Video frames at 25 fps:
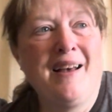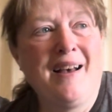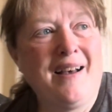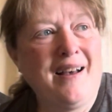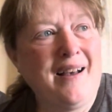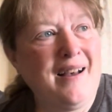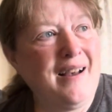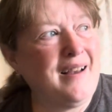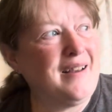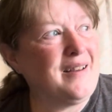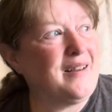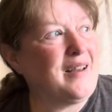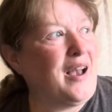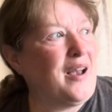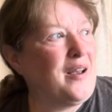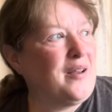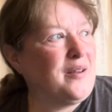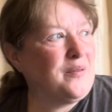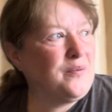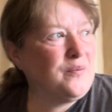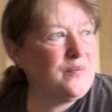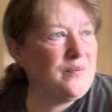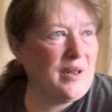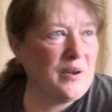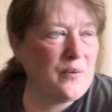
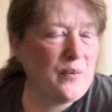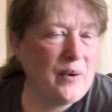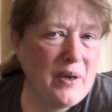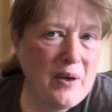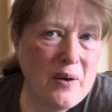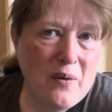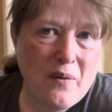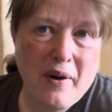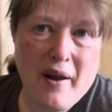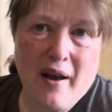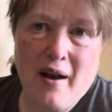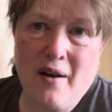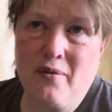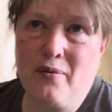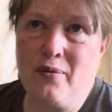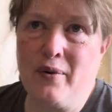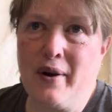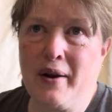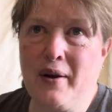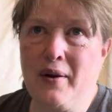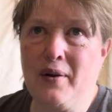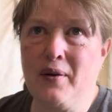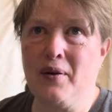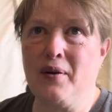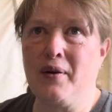like we don't have
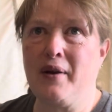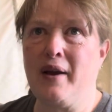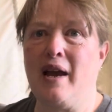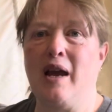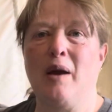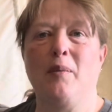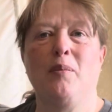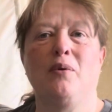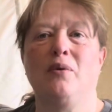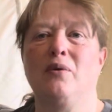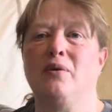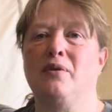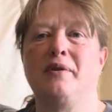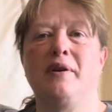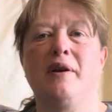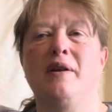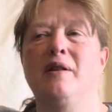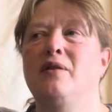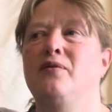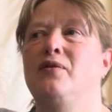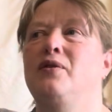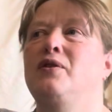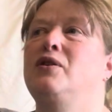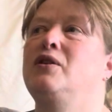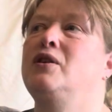regular cable or
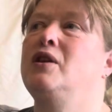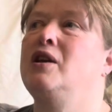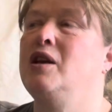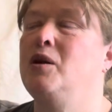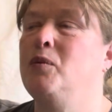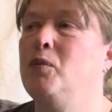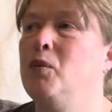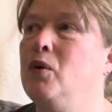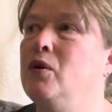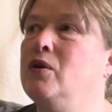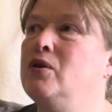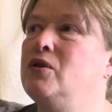television anymore.